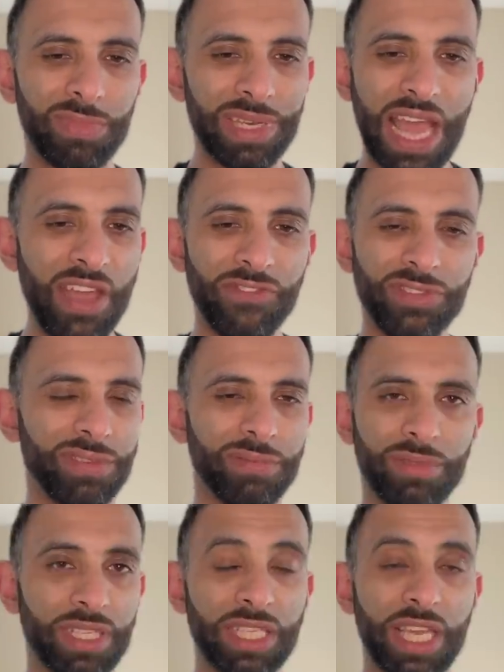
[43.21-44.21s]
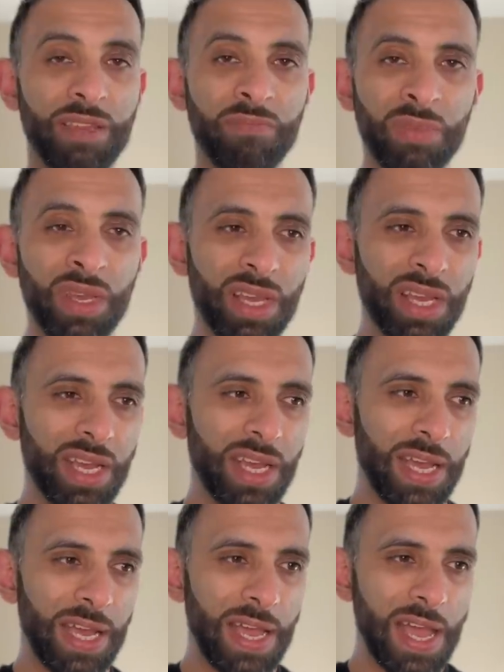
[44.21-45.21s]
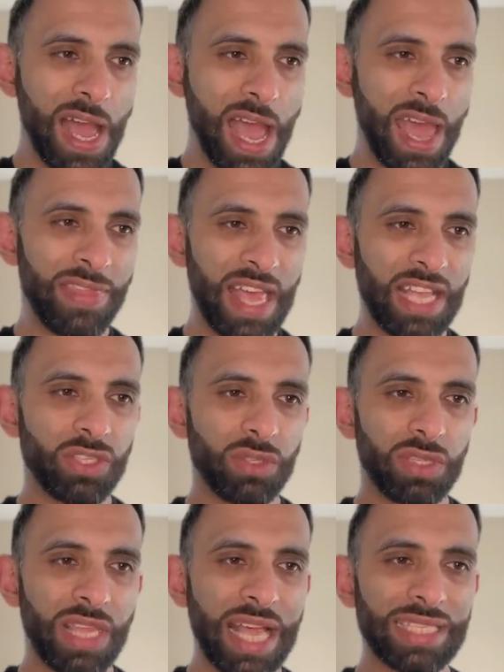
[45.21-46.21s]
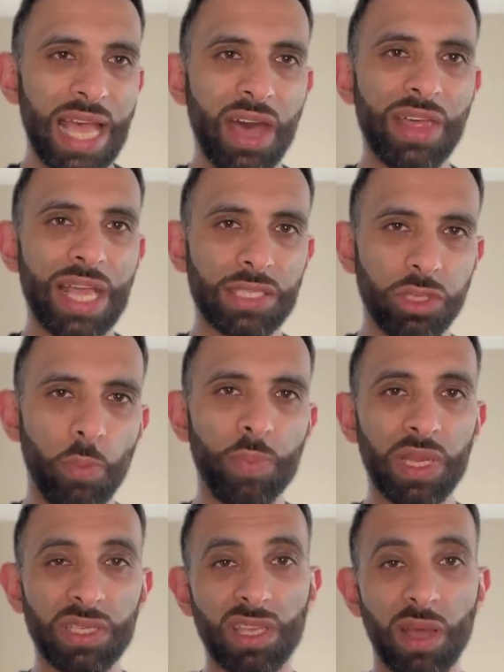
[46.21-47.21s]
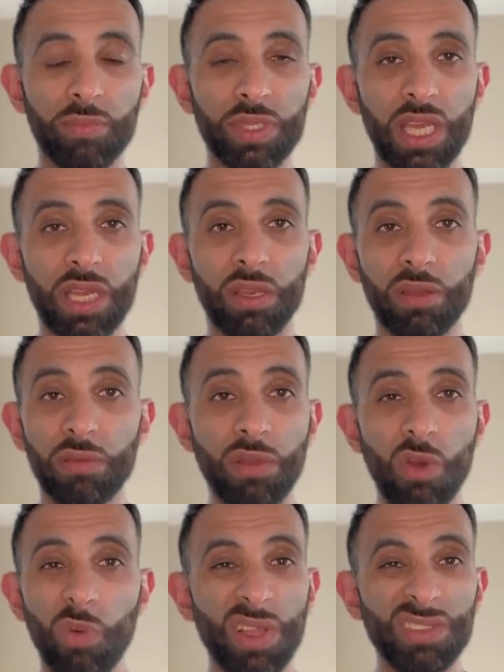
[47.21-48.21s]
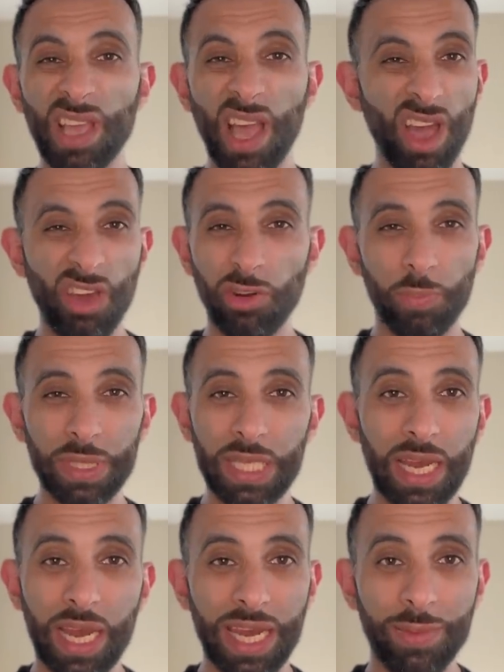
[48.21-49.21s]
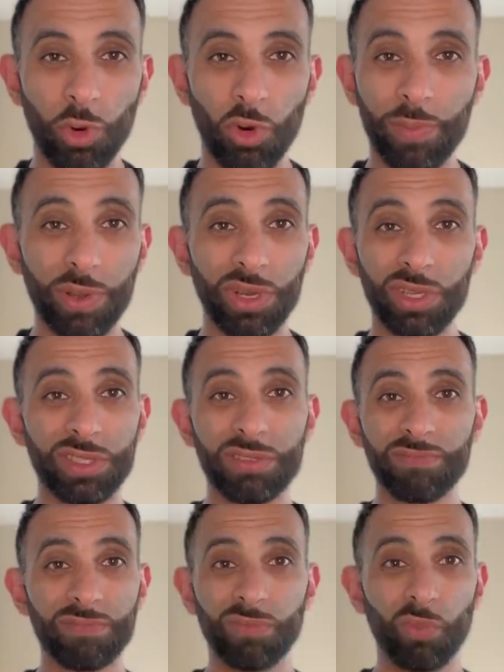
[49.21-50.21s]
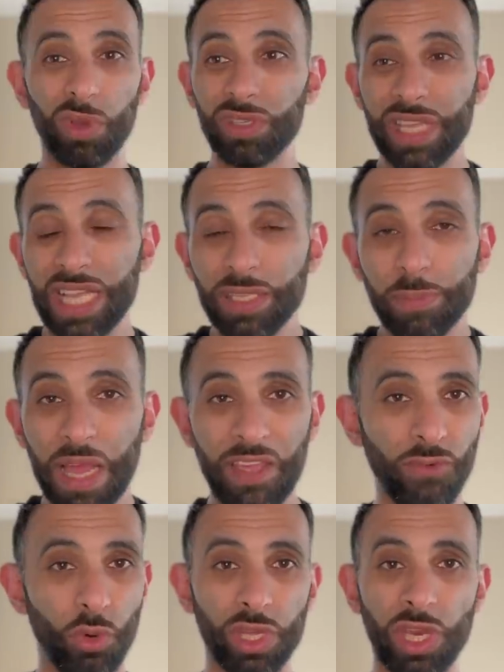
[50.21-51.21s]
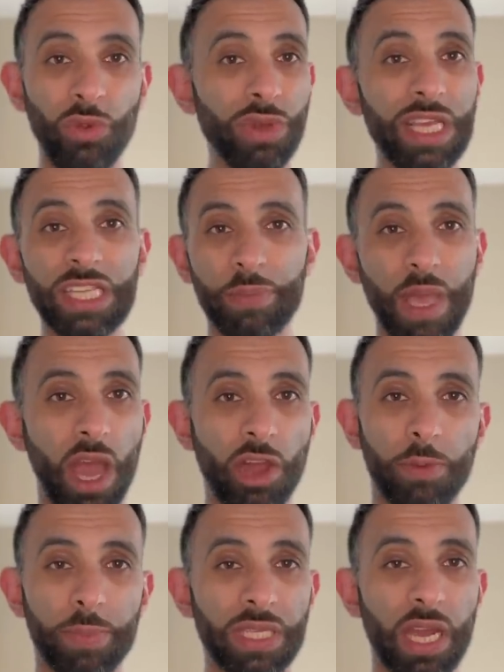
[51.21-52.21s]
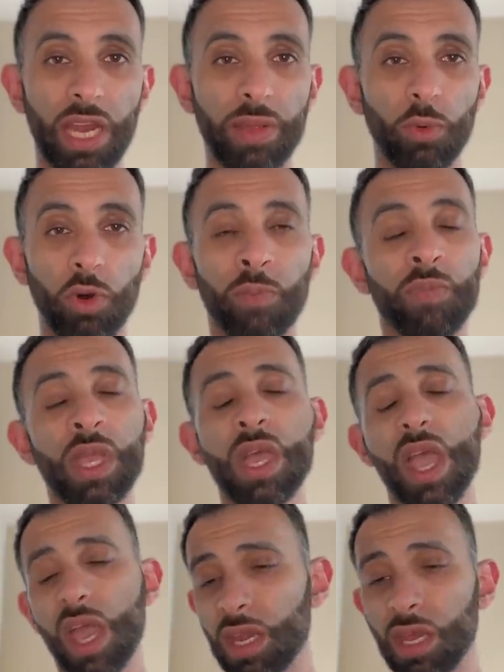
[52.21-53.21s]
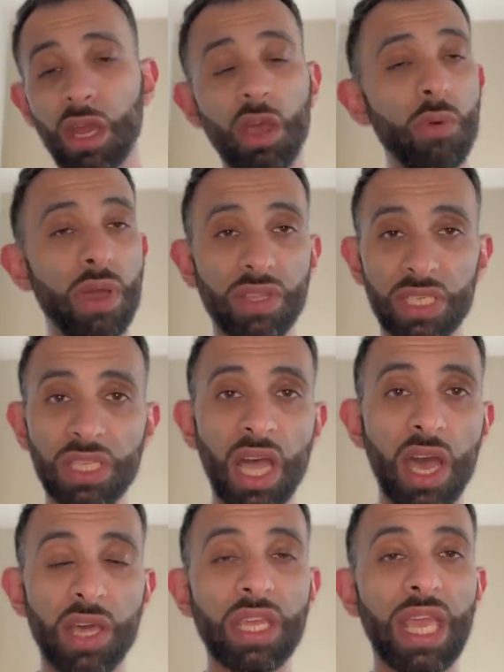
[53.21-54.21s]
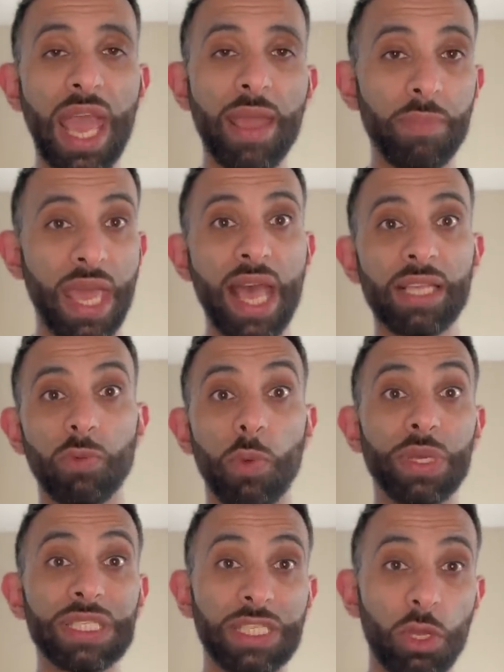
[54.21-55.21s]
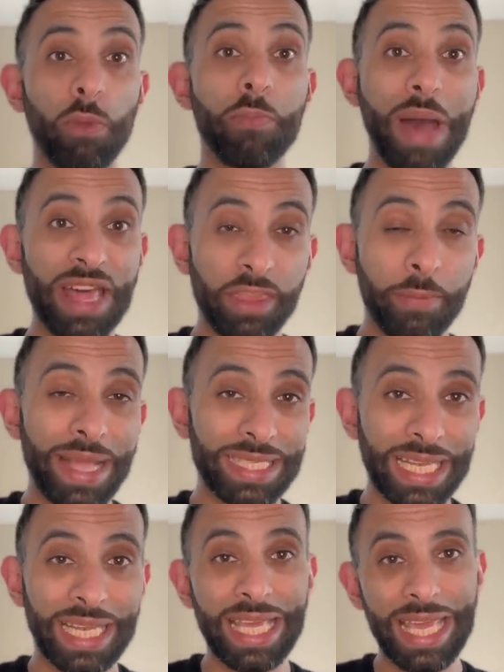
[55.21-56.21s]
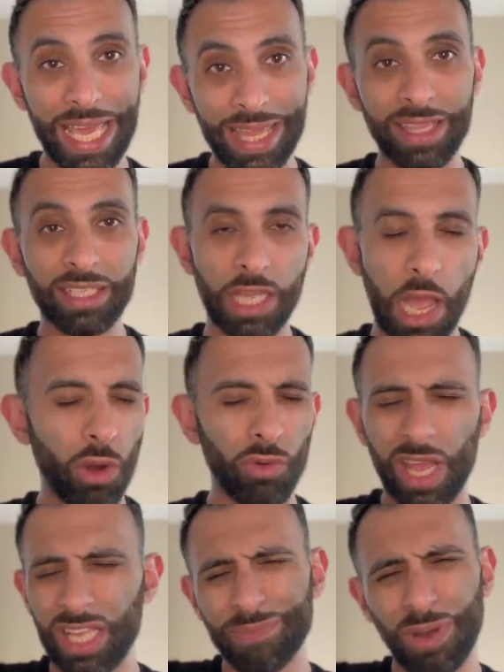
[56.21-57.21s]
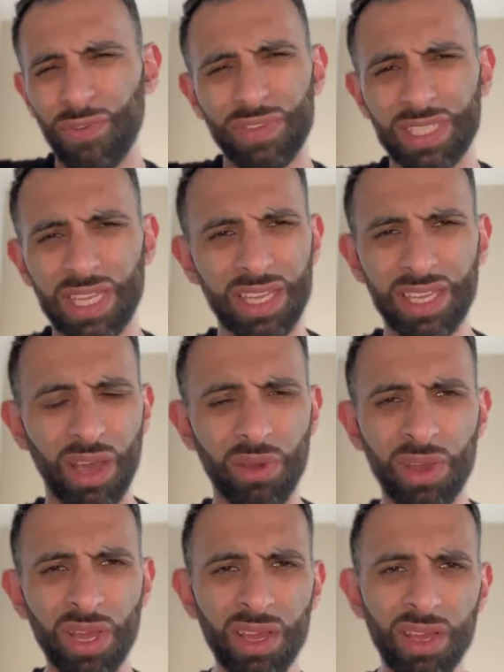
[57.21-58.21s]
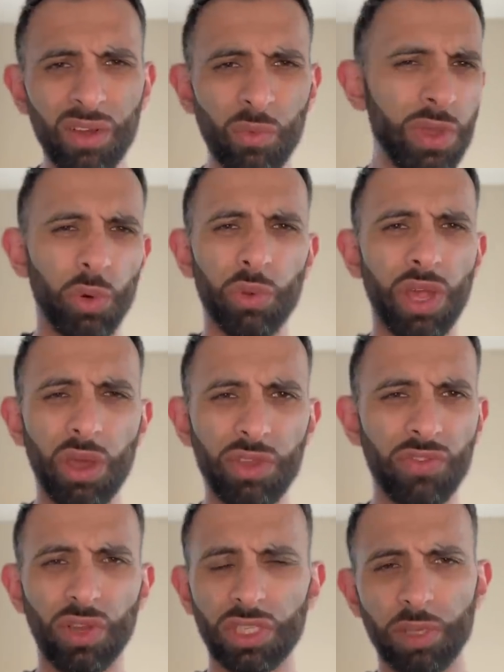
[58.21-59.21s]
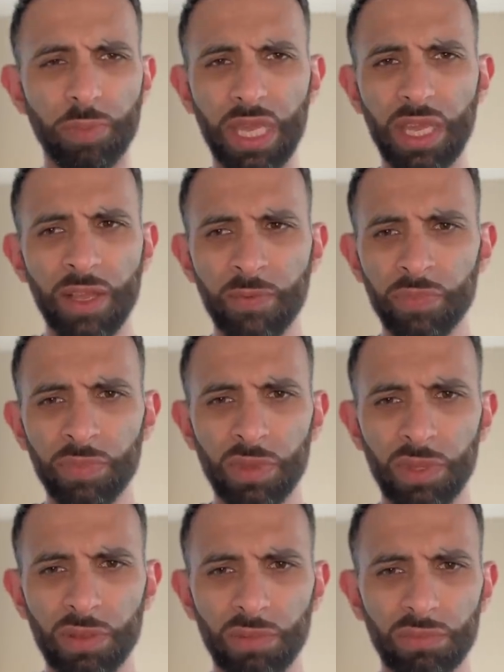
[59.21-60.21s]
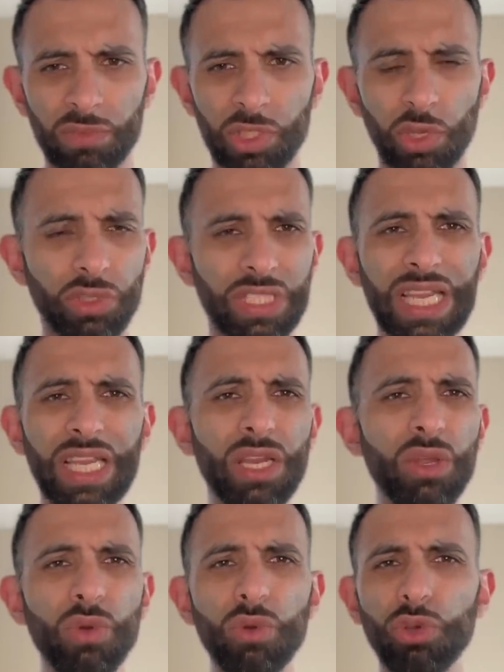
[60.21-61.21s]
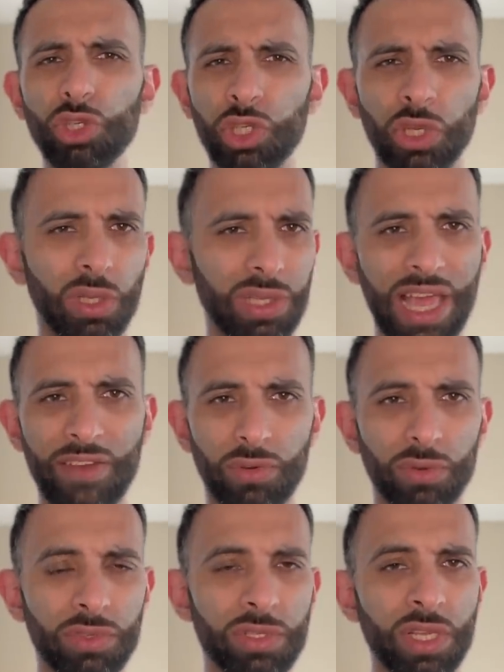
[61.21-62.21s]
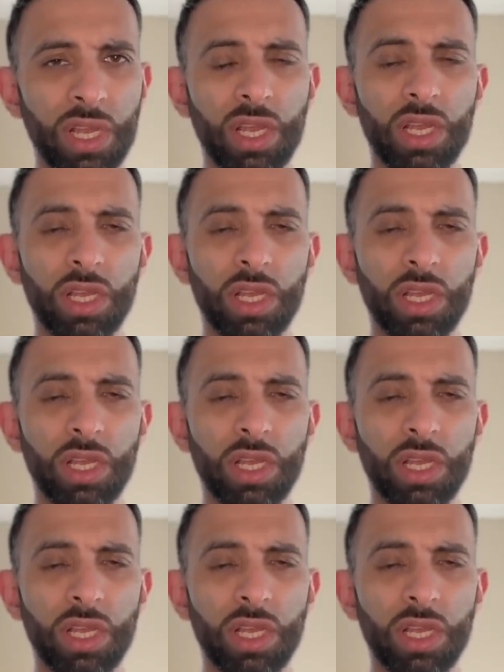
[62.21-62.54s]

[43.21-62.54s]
left the team, and that's that's how that sloppiness comes in. No one's at hundred percent anymore because what's there to play for? You don't need to be at hundred percent anymore. And I know at the start of the game, yes, we were still mathematically in the title race, but obviously, you know, we all know you've got to be to delusional levels